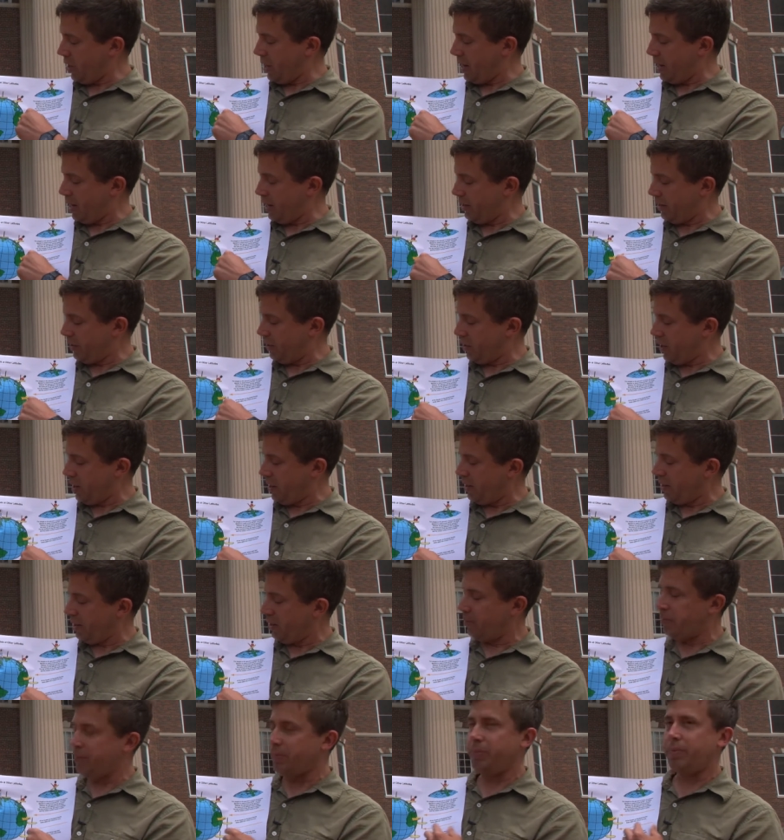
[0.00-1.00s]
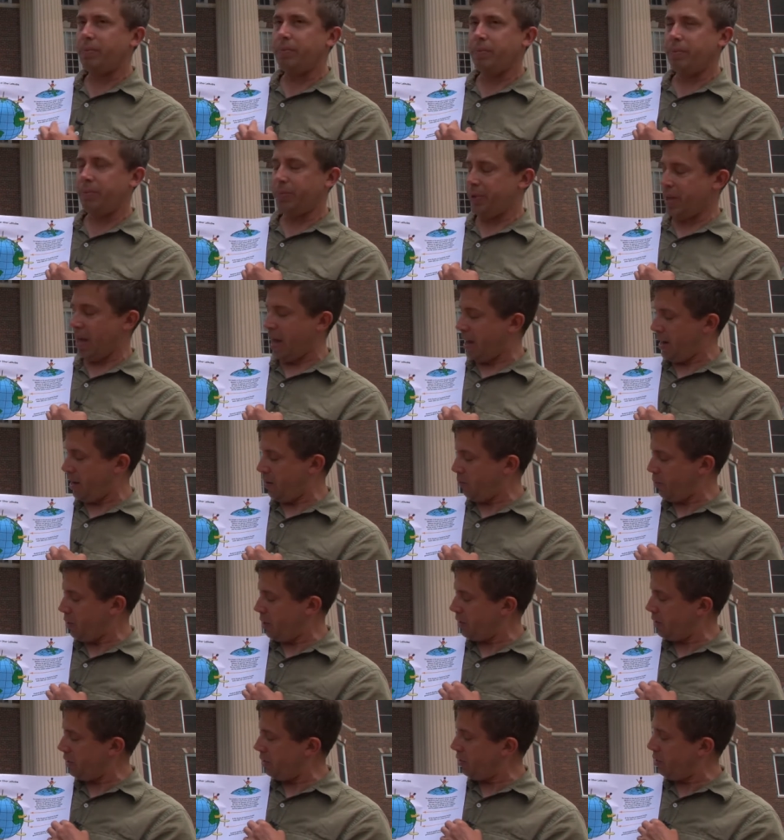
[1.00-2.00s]
else on the planet,
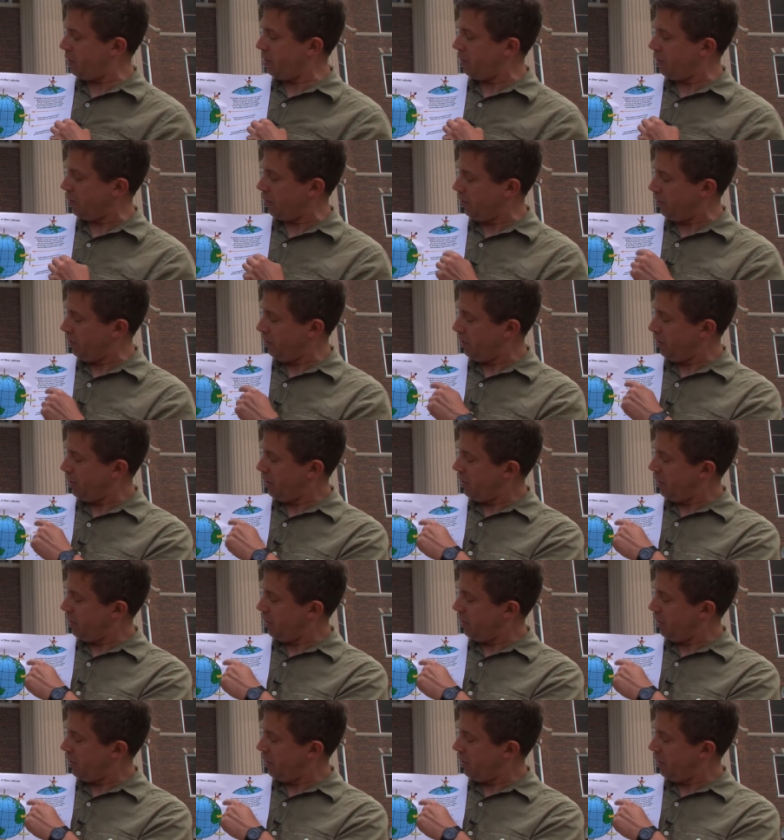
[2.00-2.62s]
what do you do?